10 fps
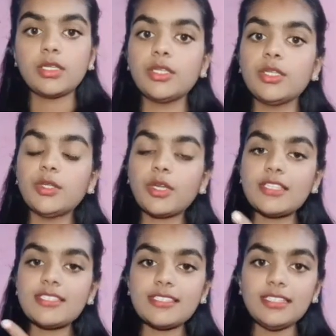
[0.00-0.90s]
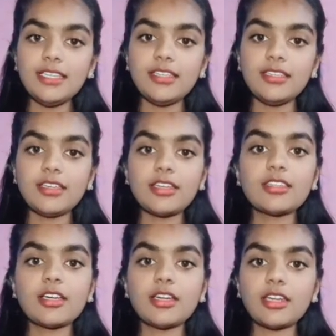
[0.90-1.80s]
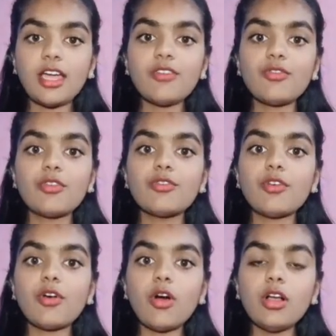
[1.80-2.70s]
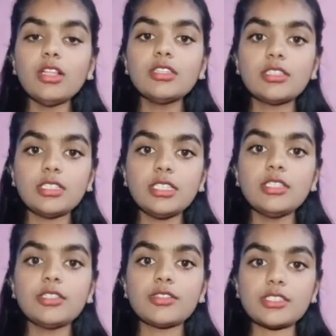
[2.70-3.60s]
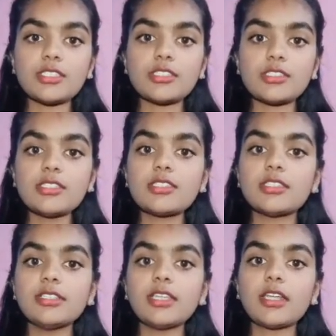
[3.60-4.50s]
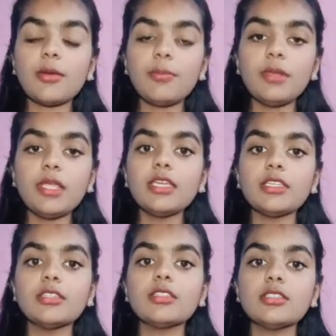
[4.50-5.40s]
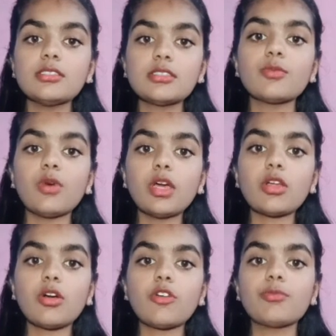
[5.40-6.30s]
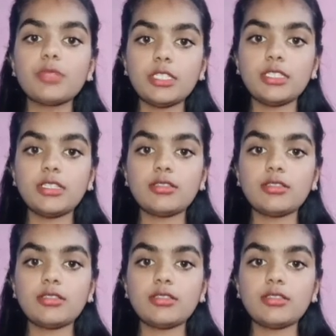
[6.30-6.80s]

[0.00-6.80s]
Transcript: You can see here the graph of all 3 resistance that are applied in this work of breathing.